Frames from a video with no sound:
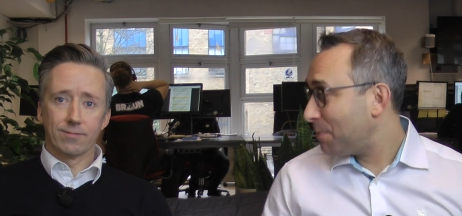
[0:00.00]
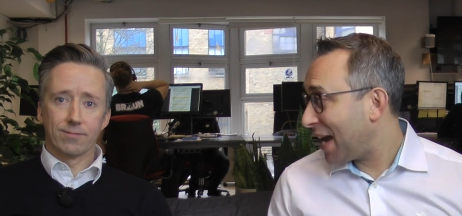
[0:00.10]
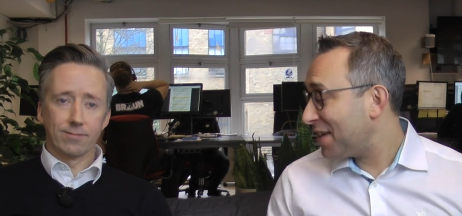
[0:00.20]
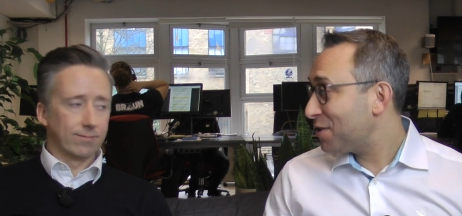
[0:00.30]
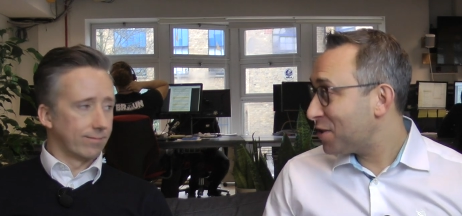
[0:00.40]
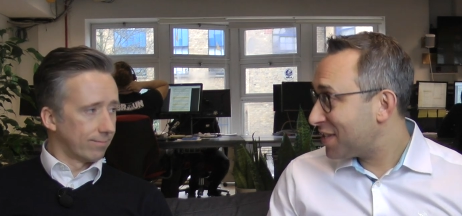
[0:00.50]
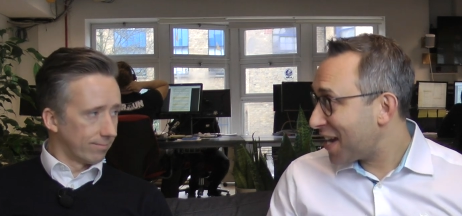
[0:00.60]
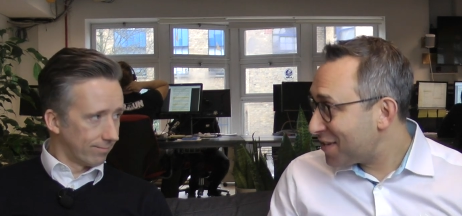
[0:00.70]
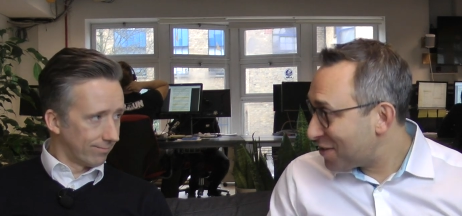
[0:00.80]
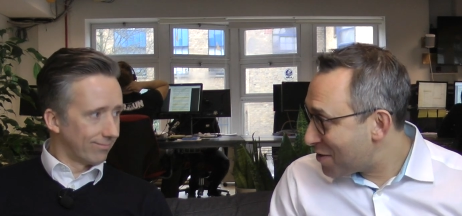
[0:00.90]
Speaker 1: Ben, good
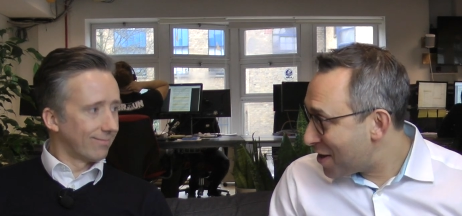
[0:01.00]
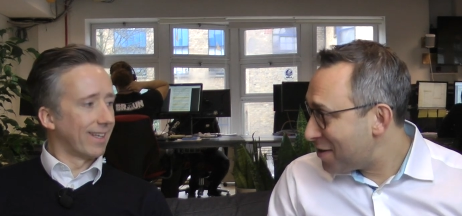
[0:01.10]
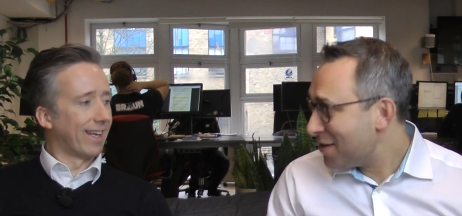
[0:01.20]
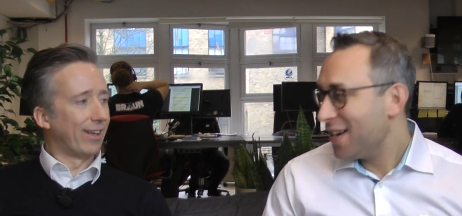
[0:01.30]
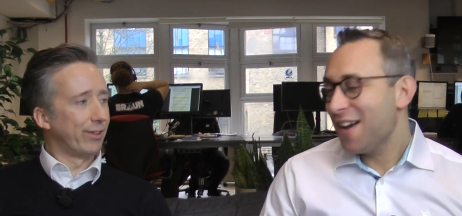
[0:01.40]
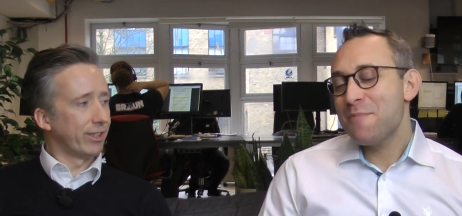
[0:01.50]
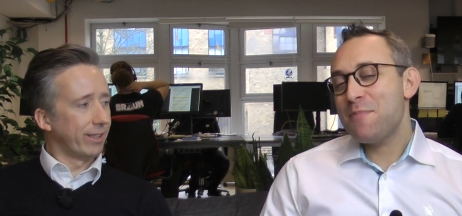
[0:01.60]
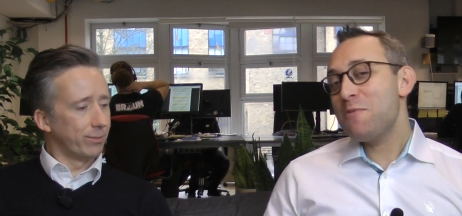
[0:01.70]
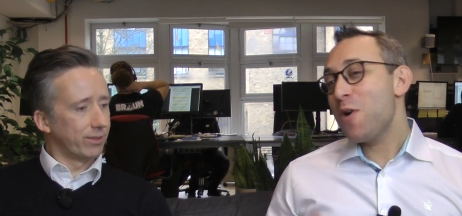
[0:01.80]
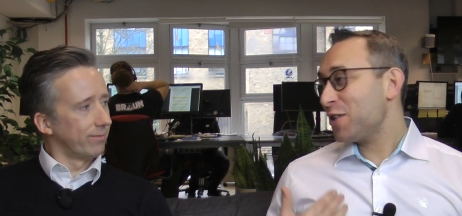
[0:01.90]
day to you. Hello, James.
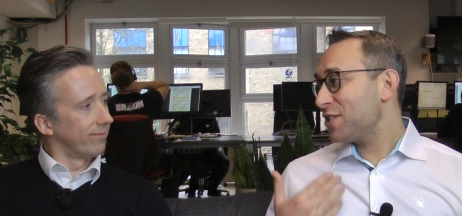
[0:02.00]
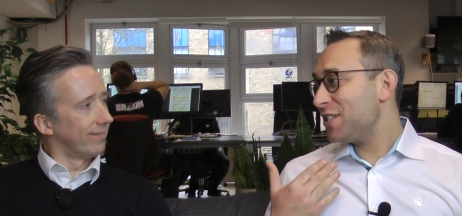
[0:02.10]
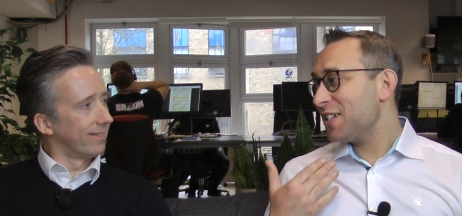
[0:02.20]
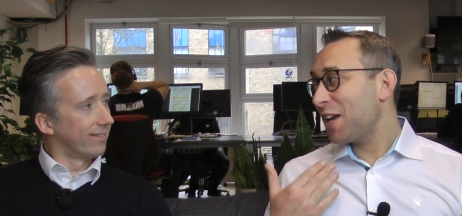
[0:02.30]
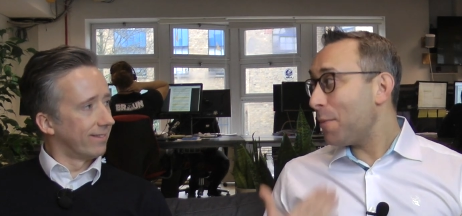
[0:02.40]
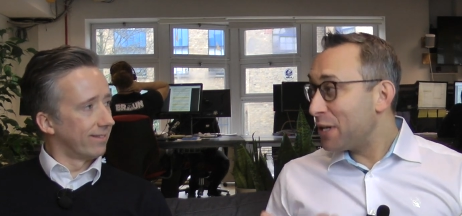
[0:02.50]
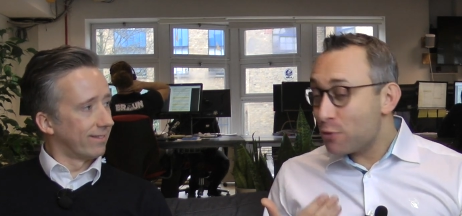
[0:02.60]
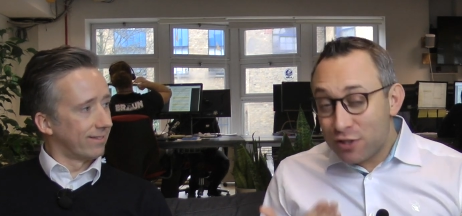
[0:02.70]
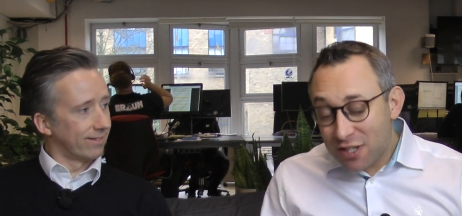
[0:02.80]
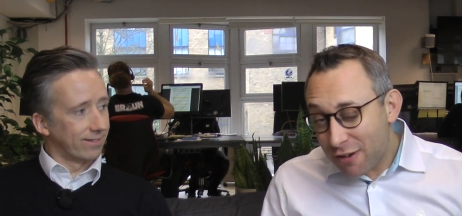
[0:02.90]
Ben works at a company
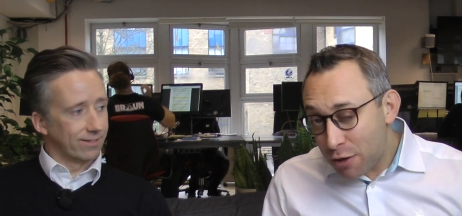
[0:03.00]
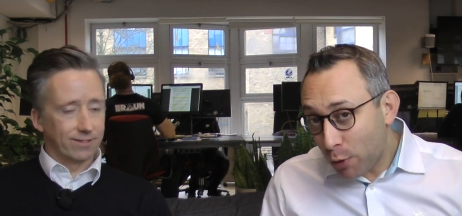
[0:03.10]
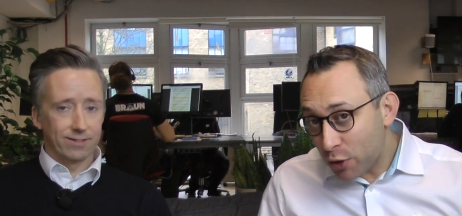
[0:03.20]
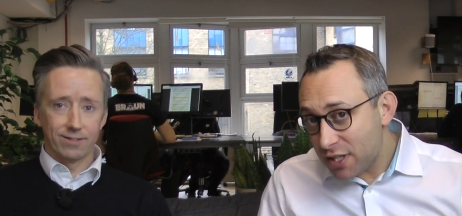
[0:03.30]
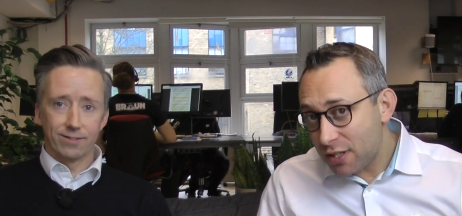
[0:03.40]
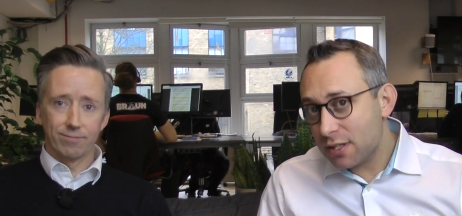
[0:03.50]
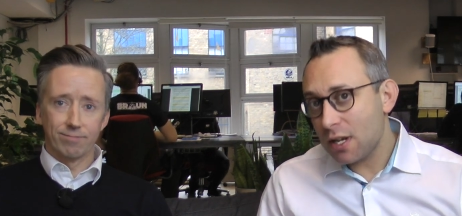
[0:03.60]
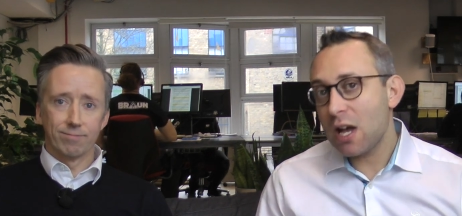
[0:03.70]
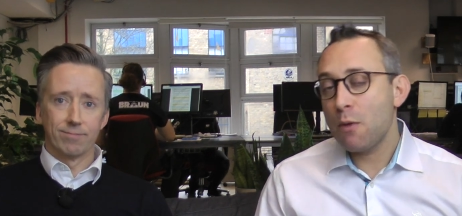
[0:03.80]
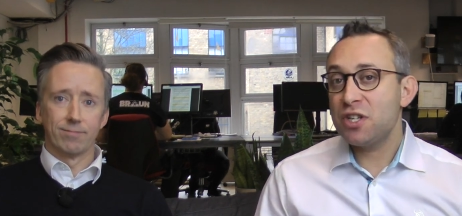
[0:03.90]
called Zero Deposits,
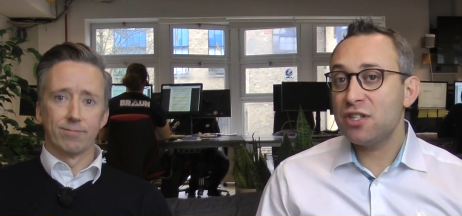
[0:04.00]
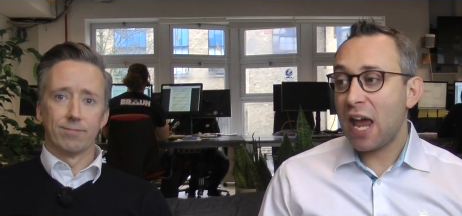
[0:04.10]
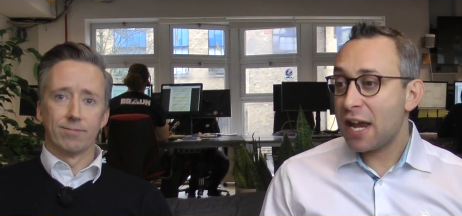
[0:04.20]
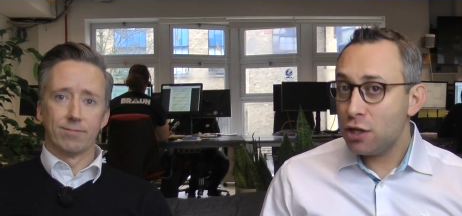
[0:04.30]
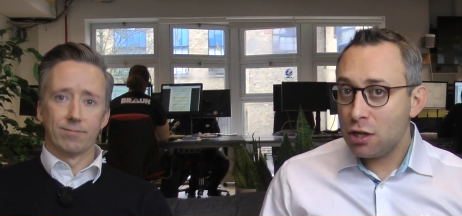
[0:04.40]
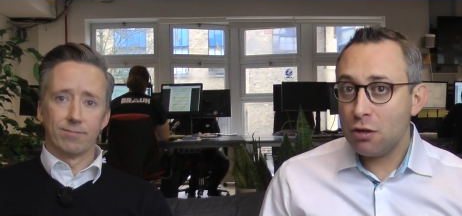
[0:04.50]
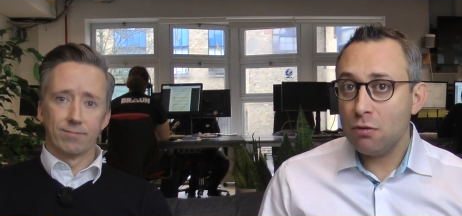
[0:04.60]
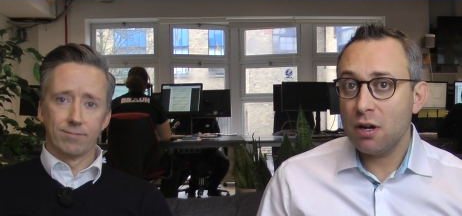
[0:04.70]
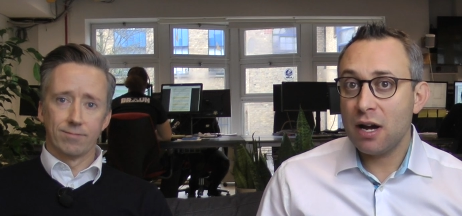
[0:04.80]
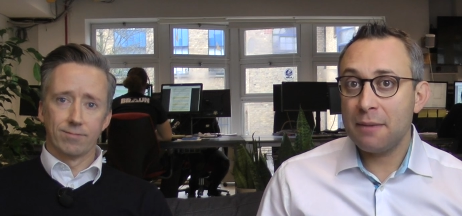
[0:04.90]
uh, which is a
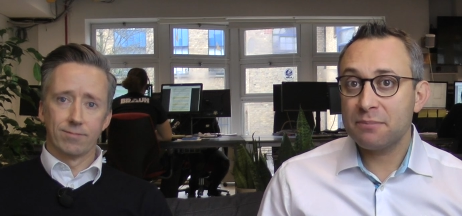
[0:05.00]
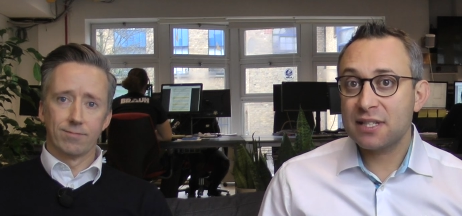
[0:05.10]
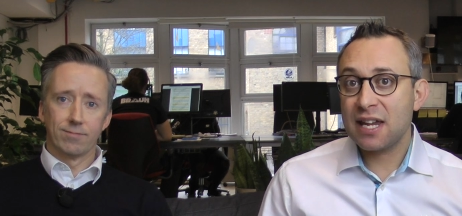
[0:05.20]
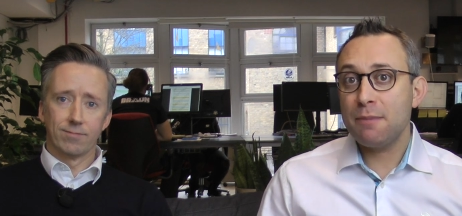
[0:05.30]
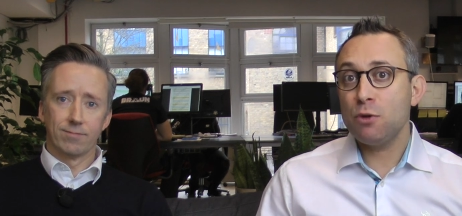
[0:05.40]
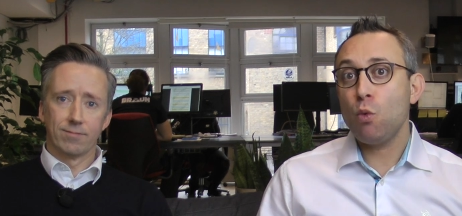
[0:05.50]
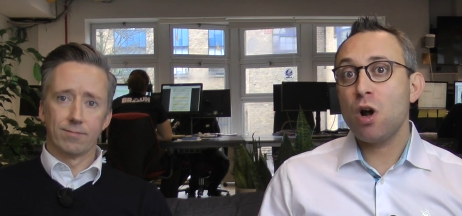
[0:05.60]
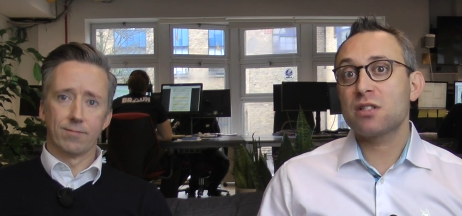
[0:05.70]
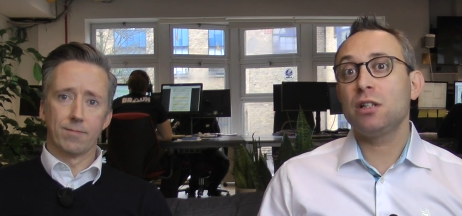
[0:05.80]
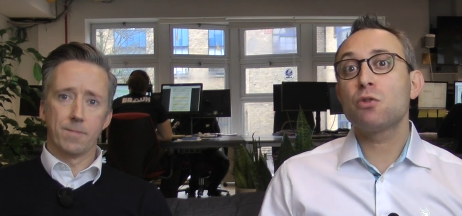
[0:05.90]
new um, scheme that
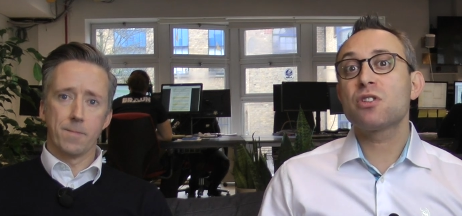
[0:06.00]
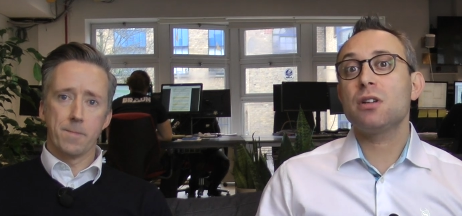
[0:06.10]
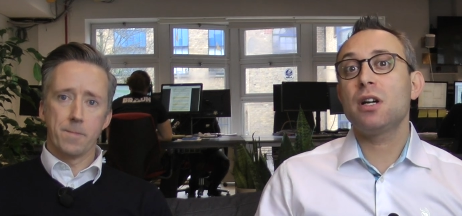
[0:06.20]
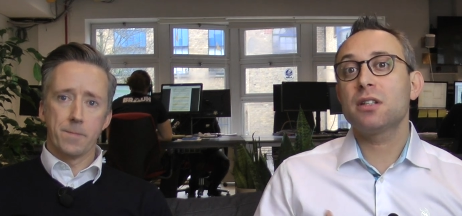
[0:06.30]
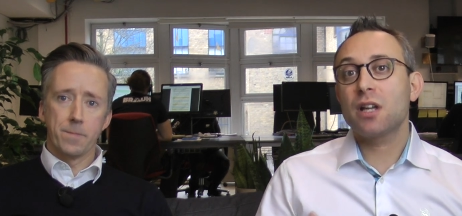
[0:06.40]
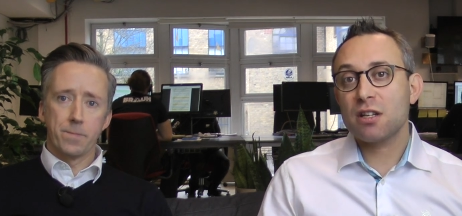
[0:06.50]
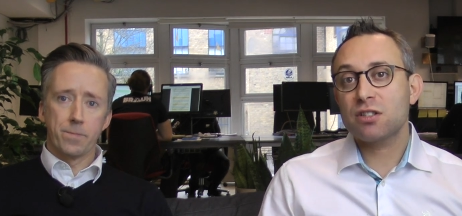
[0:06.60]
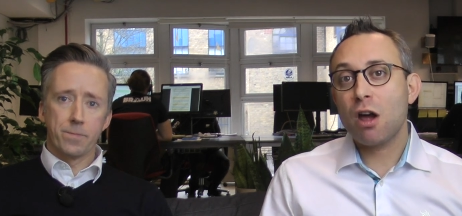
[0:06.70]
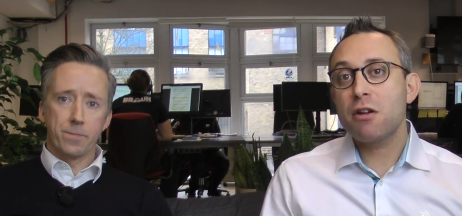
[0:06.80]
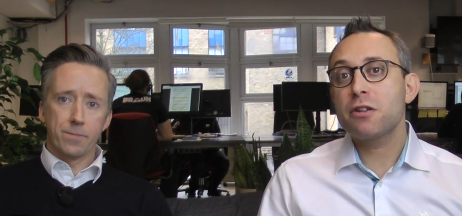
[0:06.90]
works alongside the
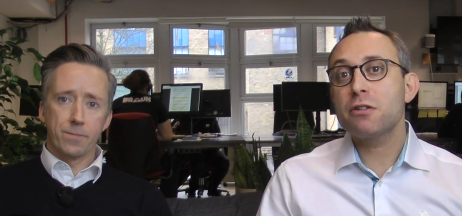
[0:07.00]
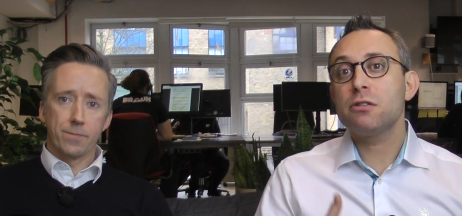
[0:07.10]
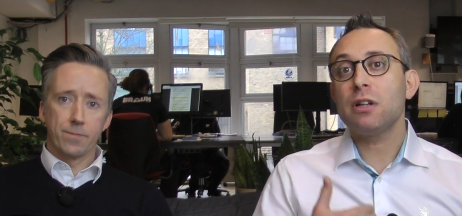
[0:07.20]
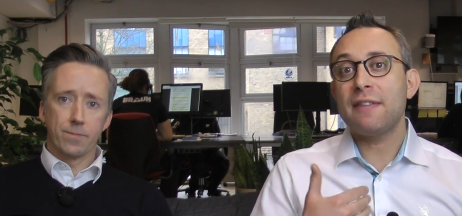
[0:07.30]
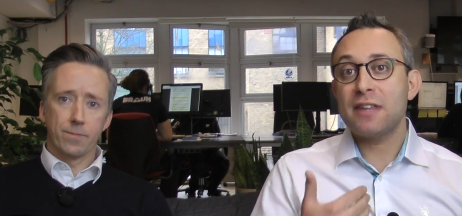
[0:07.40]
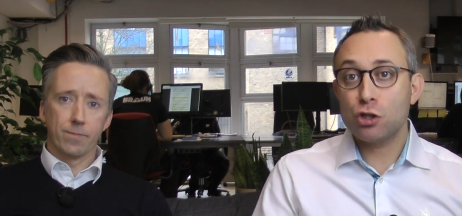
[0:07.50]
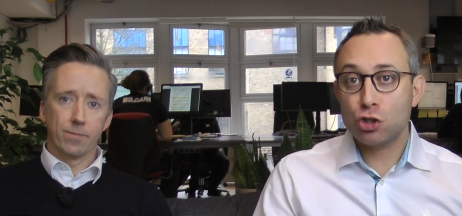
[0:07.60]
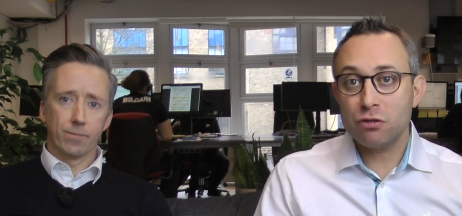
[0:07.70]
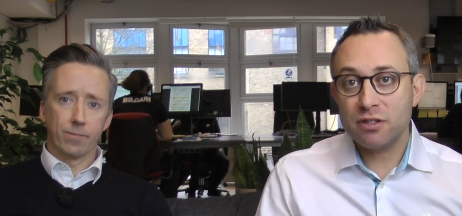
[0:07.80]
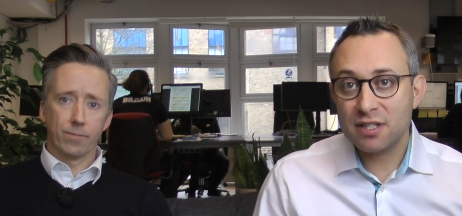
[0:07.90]
custodial and the
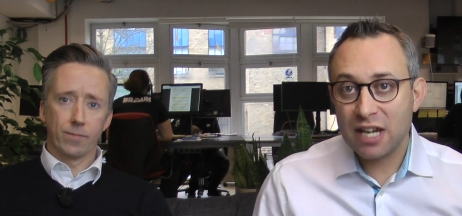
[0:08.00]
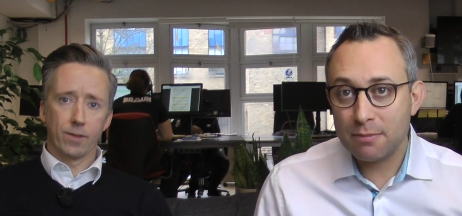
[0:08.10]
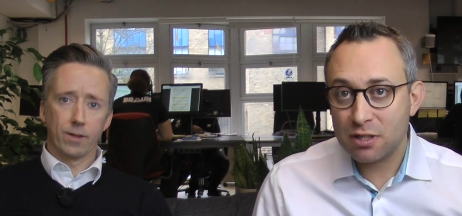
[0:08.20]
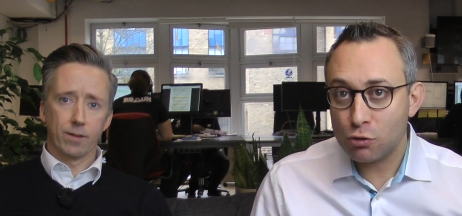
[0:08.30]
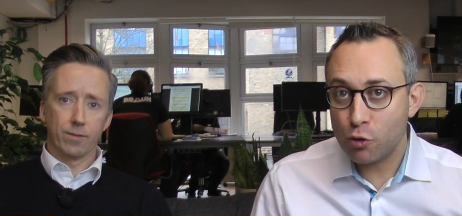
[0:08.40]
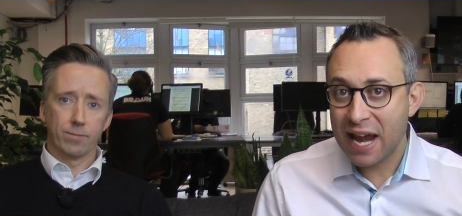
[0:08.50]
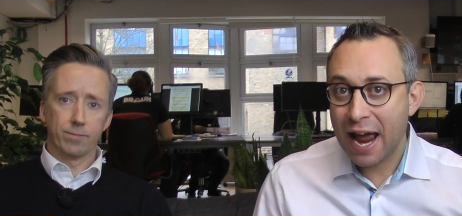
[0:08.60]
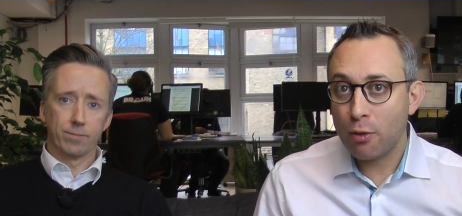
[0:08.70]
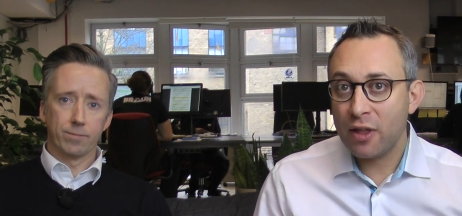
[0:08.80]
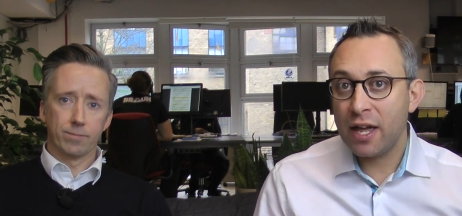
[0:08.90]
insurance schemes that are already
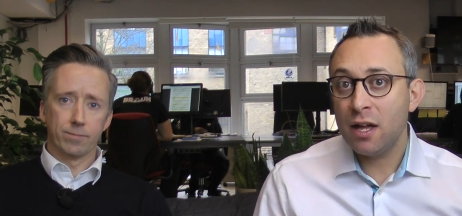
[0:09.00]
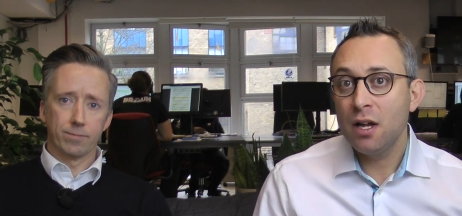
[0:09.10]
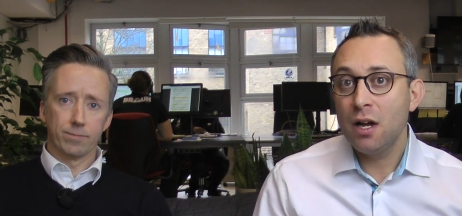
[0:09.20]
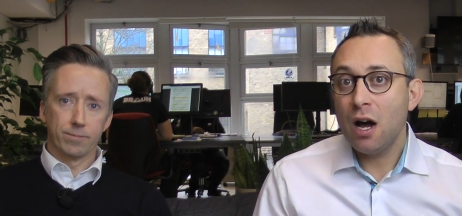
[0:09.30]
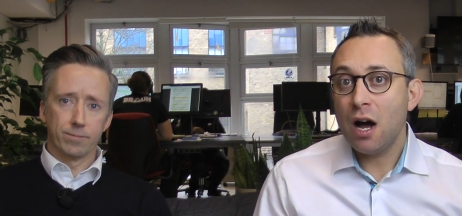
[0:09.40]
out there,